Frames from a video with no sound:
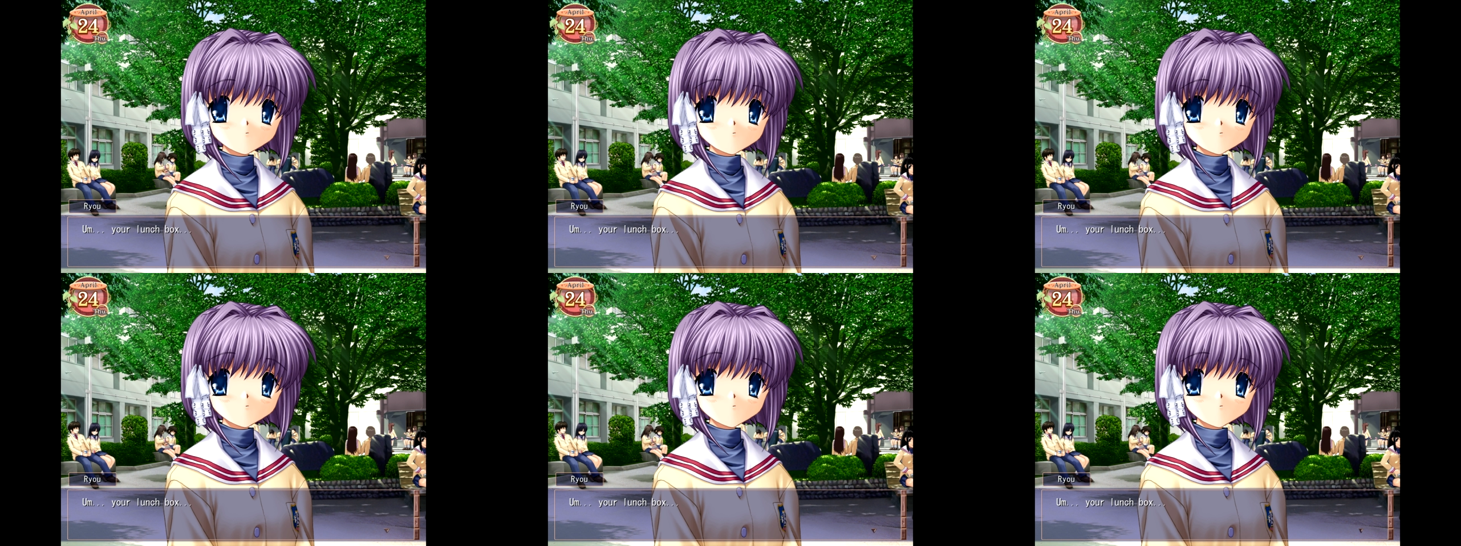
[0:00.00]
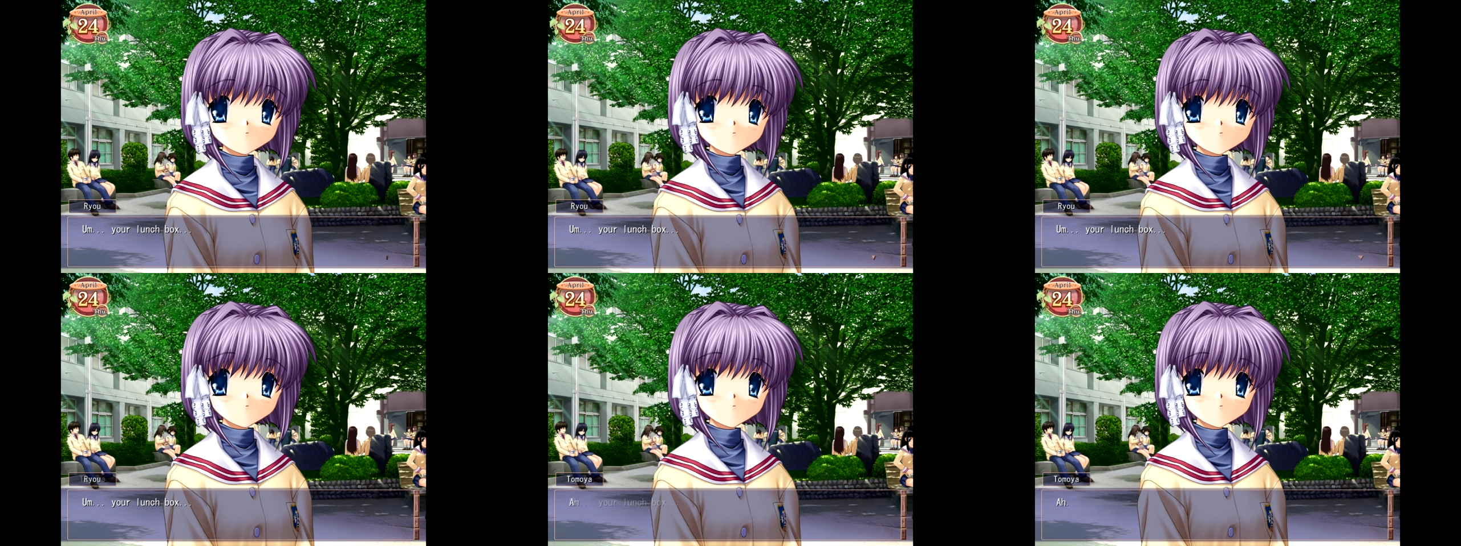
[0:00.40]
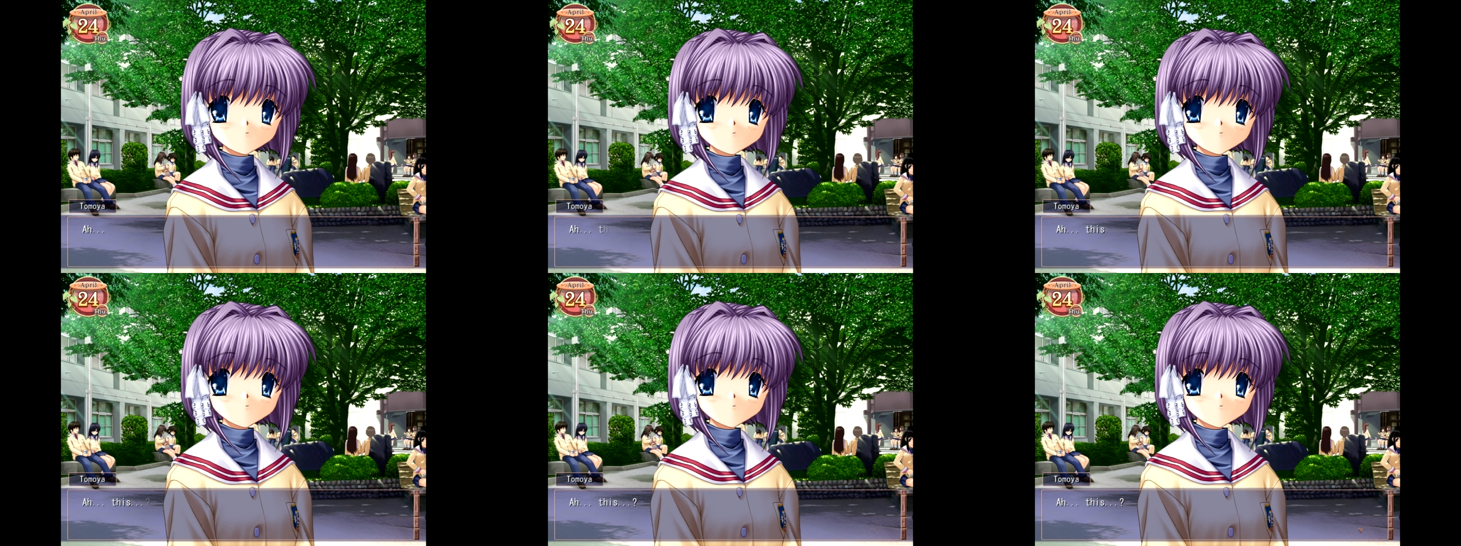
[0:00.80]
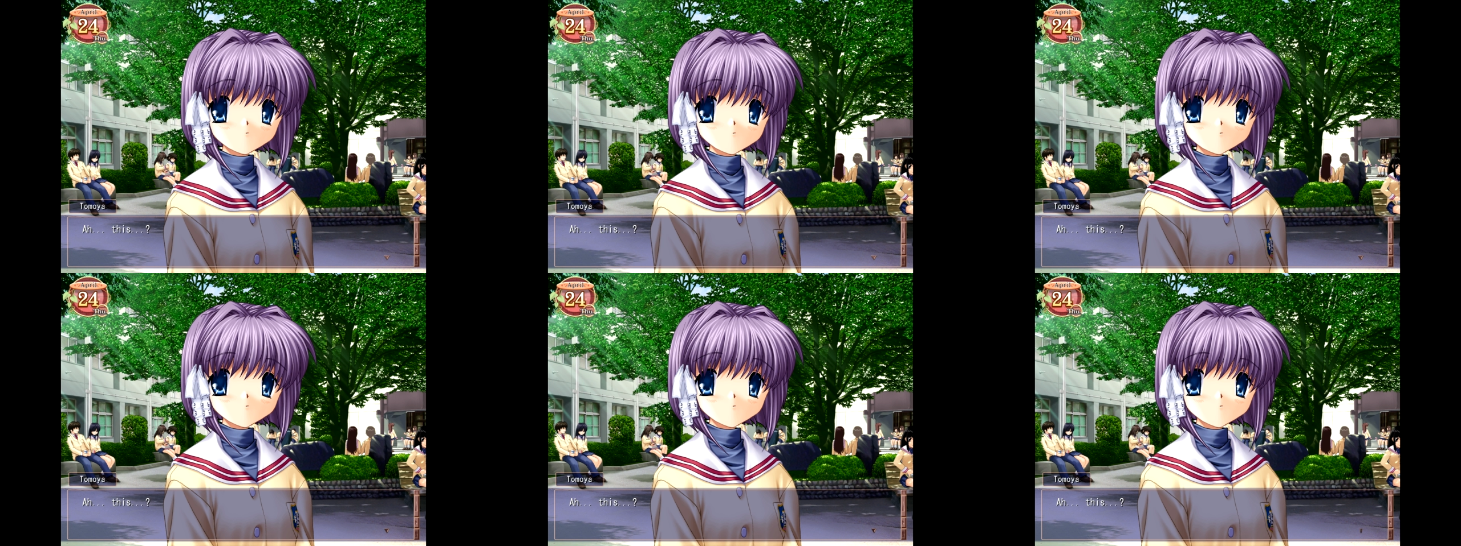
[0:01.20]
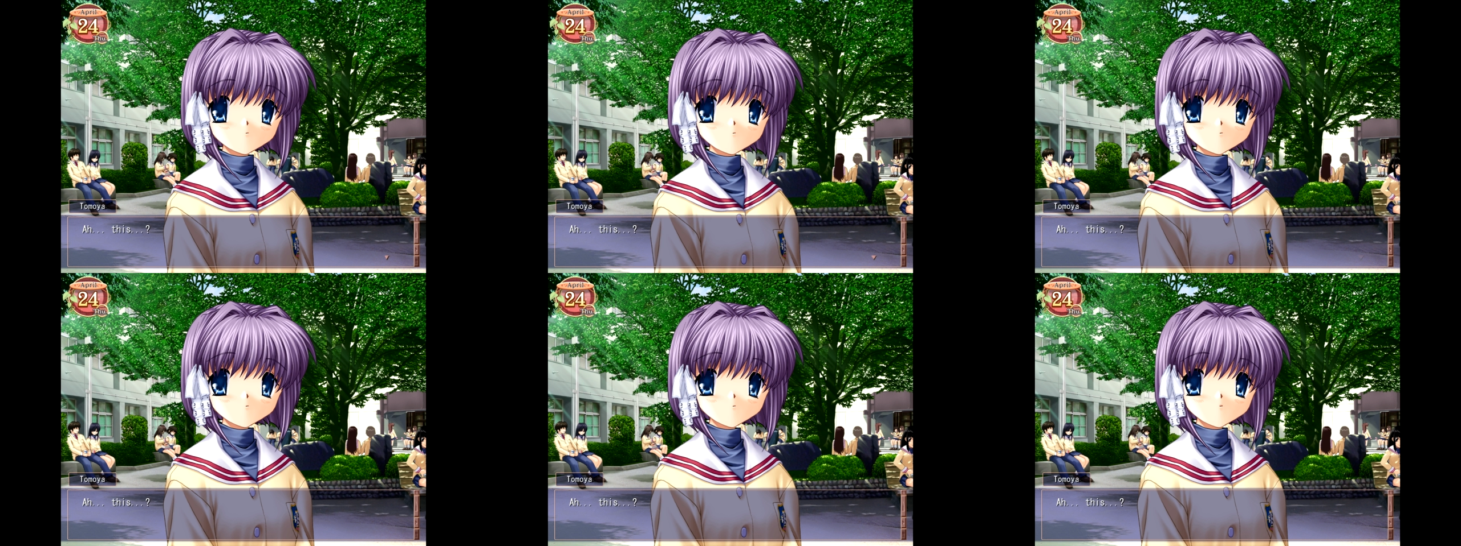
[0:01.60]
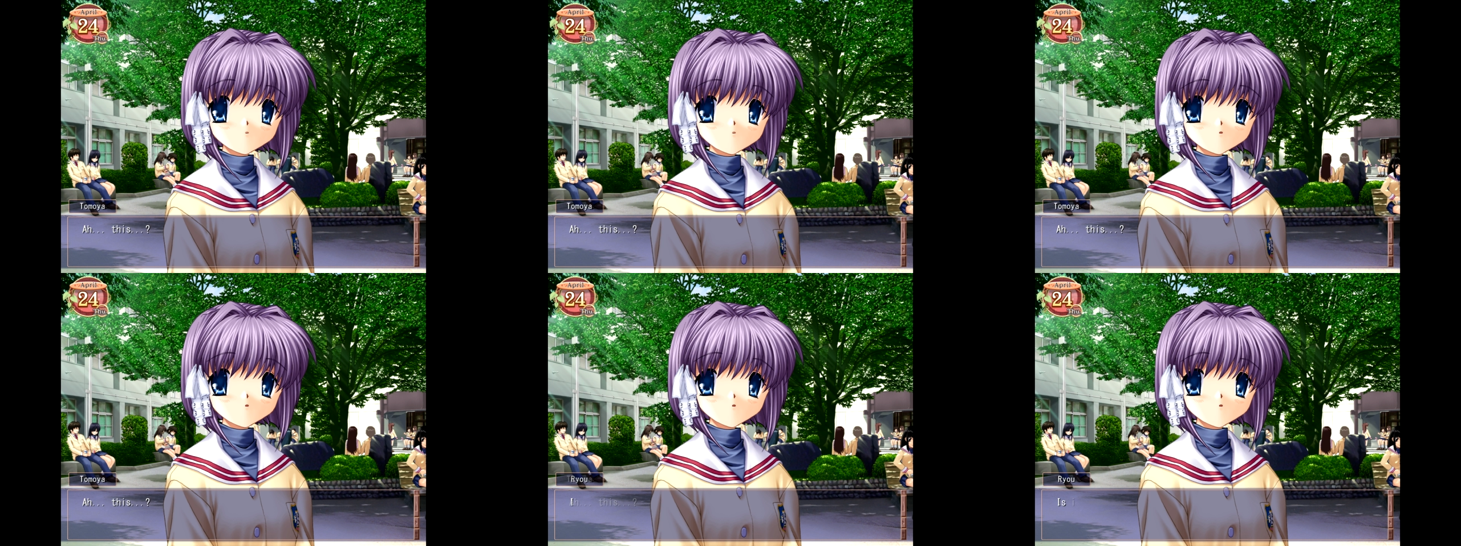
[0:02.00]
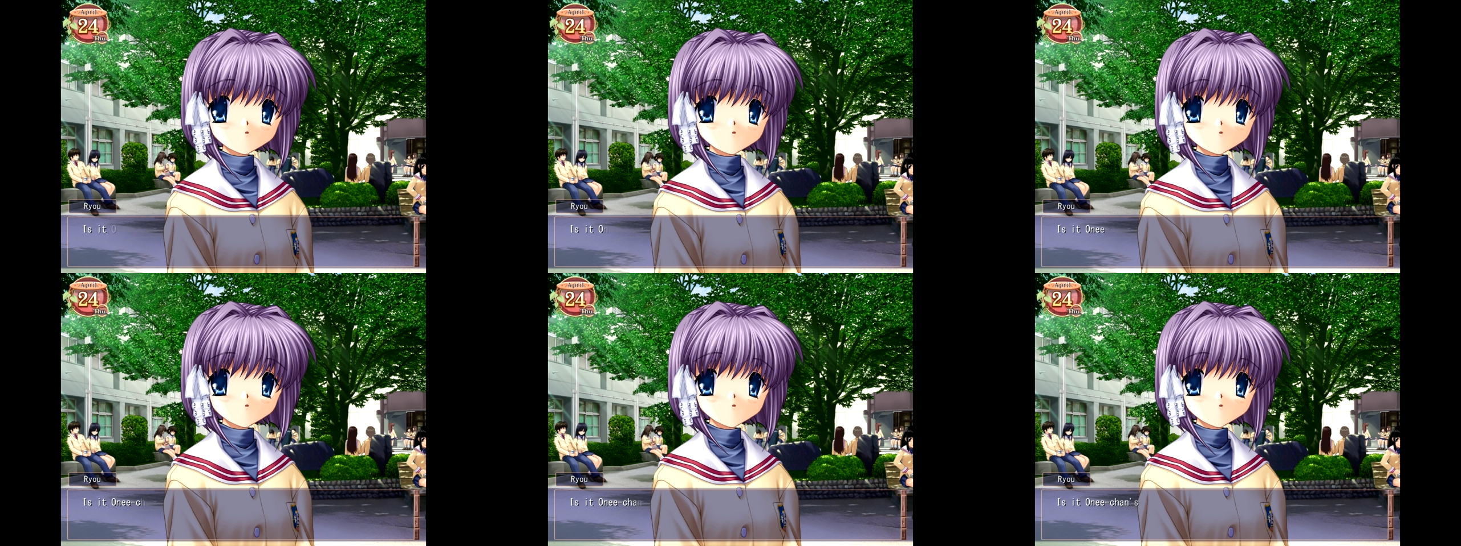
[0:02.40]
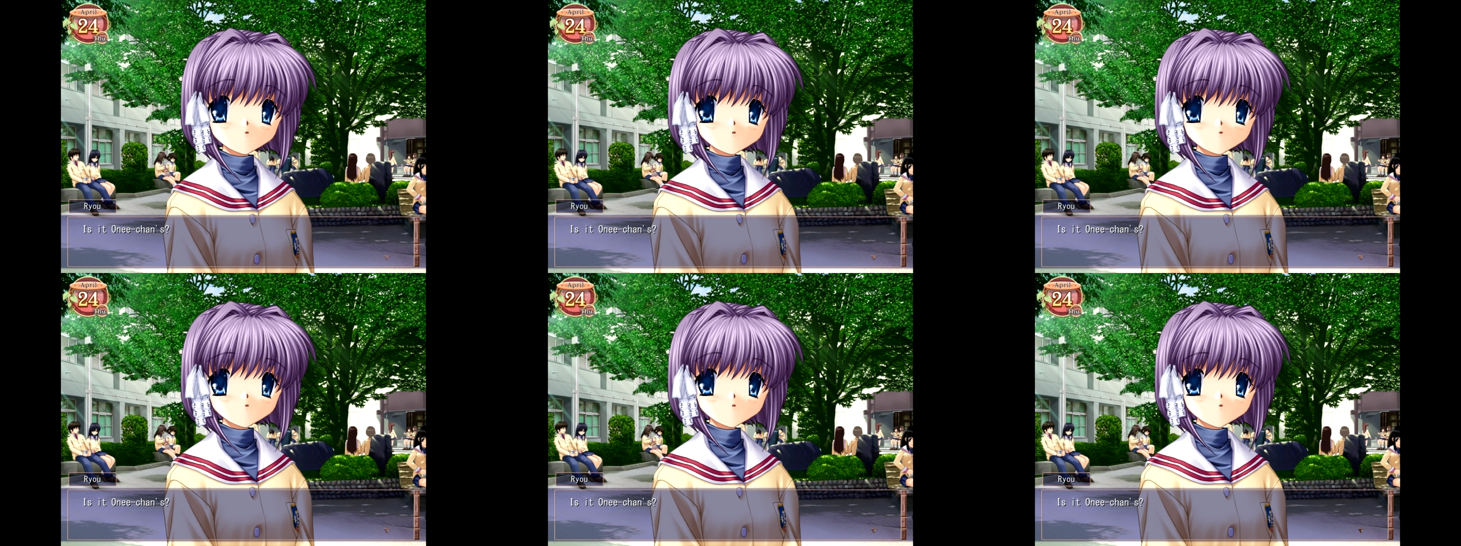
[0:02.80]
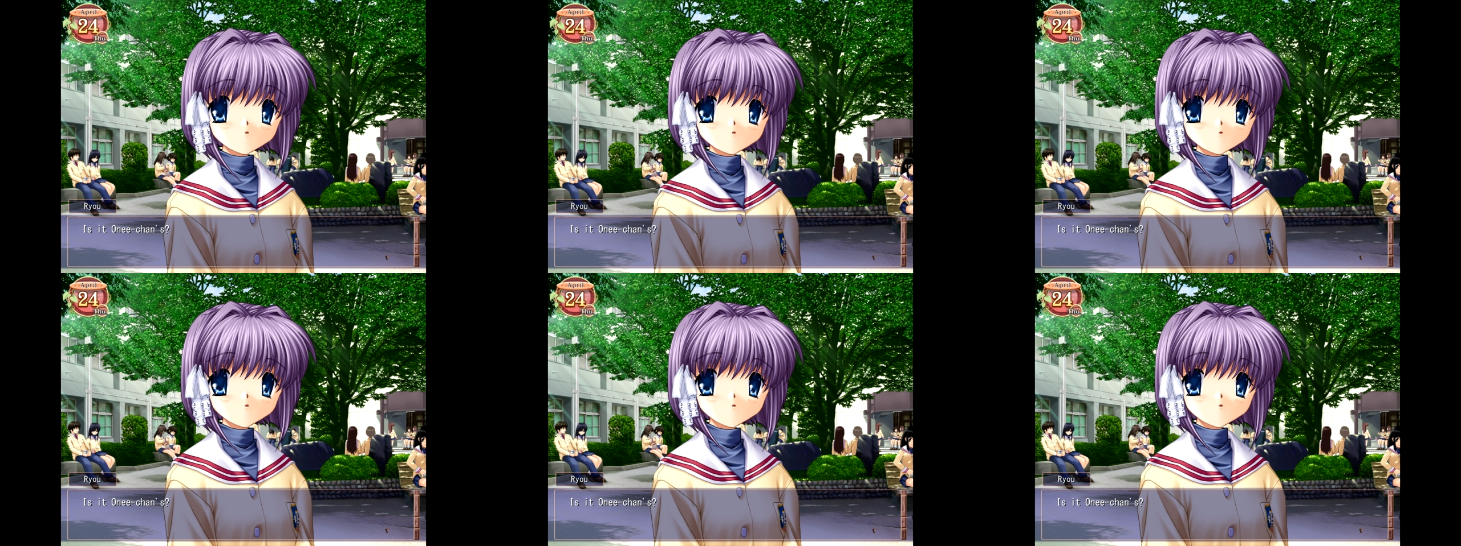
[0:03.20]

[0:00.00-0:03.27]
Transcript: No face is visible, so there are no lips to read.